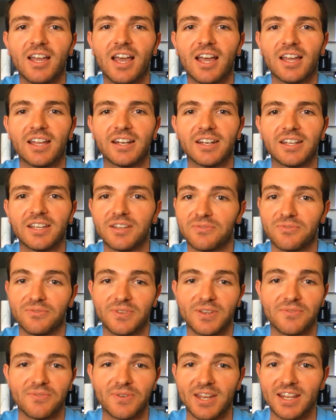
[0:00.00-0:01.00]
And if
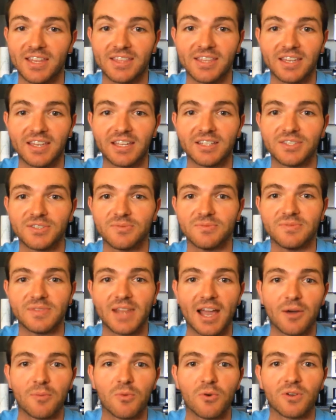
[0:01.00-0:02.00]
anything, it's
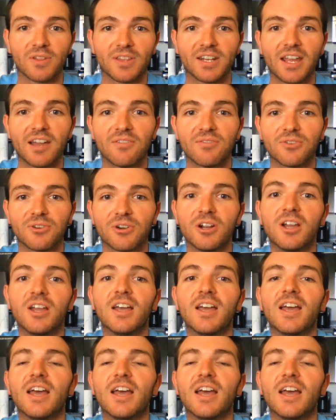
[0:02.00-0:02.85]
now more than ever,